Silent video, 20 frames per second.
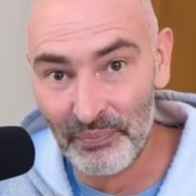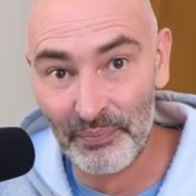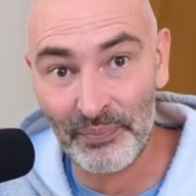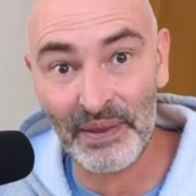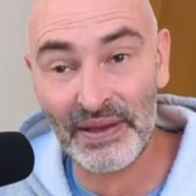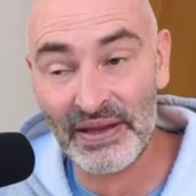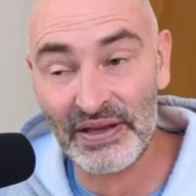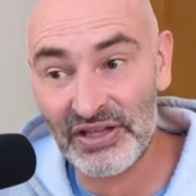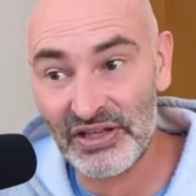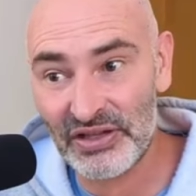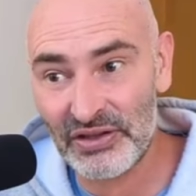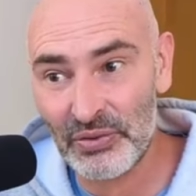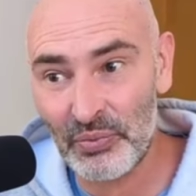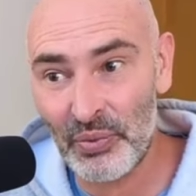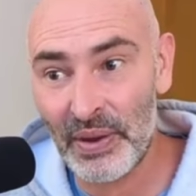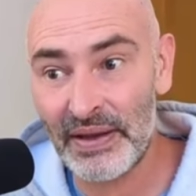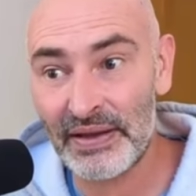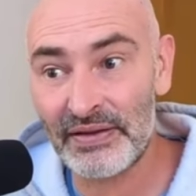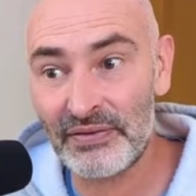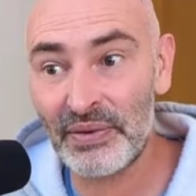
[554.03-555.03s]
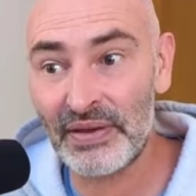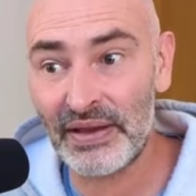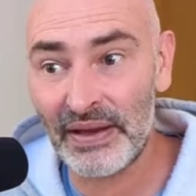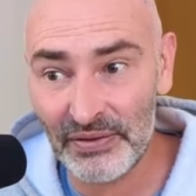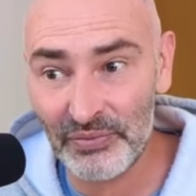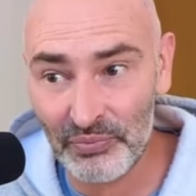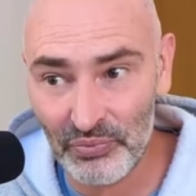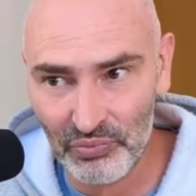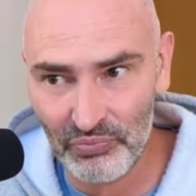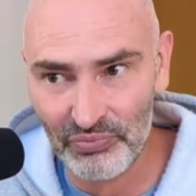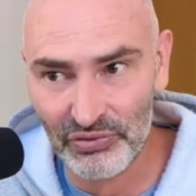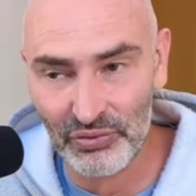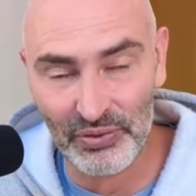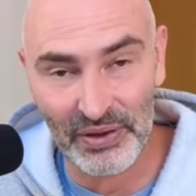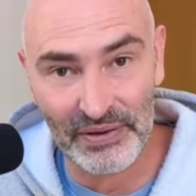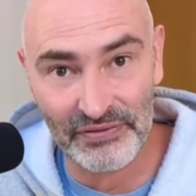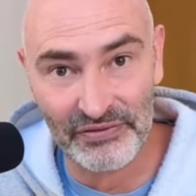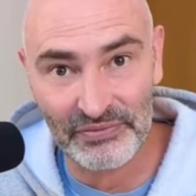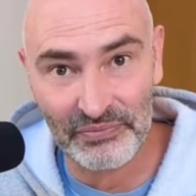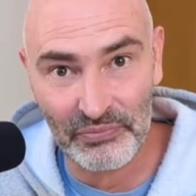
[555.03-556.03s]
punishes white for that move to
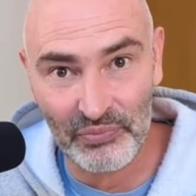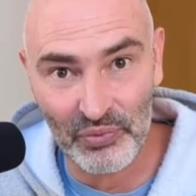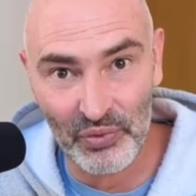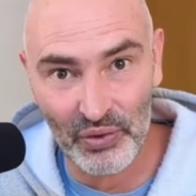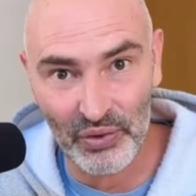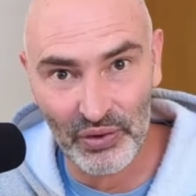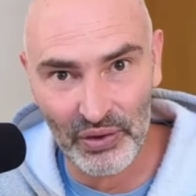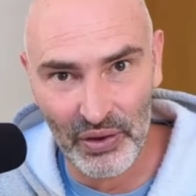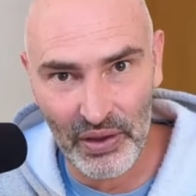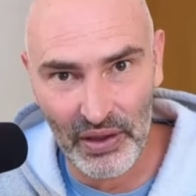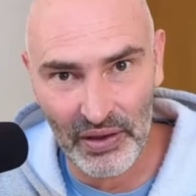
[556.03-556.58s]
f4,